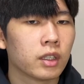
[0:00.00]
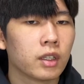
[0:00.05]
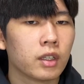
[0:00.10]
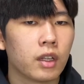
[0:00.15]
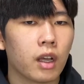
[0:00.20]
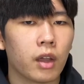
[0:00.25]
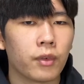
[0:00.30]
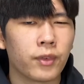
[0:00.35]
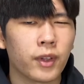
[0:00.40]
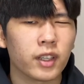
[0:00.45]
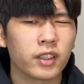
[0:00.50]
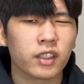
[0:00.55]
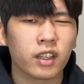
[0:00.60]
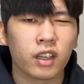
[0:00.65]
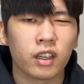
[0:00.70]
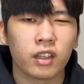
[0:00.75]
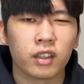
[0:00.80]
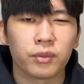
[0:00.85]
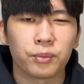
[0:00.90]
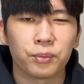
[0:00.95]
I felt
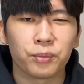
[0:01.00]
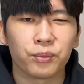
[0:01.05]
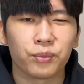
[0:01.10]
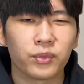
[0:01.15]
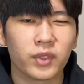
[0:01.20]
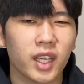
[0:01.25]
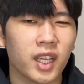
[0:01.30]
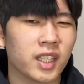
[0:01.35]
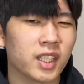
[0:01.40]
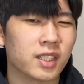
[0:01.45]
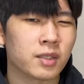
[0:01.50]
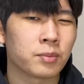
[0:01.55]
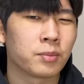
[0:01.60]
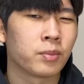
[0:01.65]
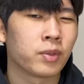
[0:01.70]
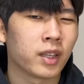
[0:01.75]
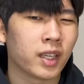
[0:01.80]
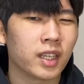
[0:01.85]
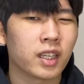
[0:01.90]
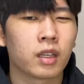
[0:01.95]
an
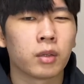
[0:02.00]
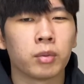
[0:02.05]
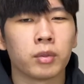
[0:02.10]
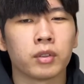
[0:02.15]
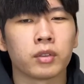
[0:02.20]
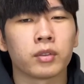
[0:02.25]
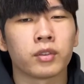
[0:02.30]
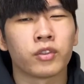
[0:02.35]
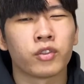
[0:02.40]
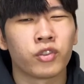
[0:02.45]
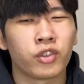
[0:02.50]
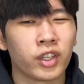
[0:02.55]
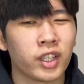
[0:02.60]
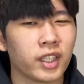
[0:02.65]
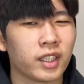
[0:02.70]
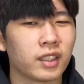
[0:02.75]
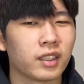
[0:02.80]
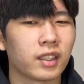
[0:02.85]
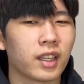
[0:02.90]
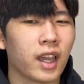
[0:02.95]
inexplicable
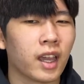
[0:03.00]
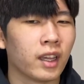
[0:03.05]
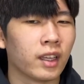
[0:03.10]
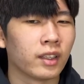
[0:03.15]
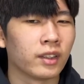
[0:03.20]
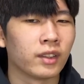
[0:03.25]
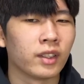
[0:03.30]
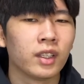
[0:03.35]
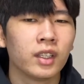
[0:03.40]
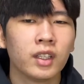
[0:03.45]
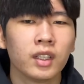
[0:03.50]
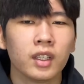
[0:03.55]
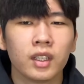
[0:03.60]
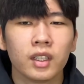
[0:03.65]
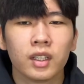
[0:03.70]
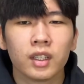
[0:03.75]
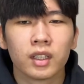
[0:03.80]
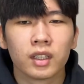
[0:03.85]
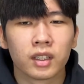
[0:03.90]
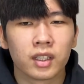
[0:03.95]
thrill and
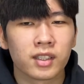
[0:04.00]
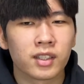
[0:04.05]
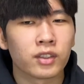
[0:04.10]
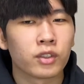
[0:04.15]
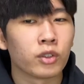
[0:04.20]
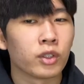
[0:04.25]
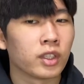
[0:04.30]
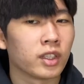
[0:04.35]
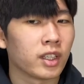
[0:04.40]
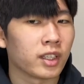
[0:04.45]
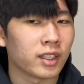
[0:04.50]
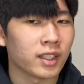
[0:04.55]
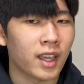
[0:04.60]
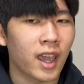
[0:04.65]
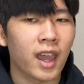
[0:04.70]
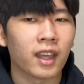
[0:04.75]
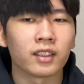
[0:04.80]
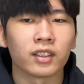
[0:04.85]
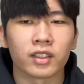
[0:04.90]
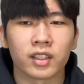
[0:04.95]
listened to it again
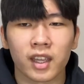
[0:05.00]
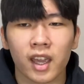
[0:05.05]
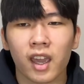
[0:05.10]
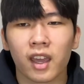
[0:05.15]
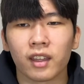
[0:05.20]
and again.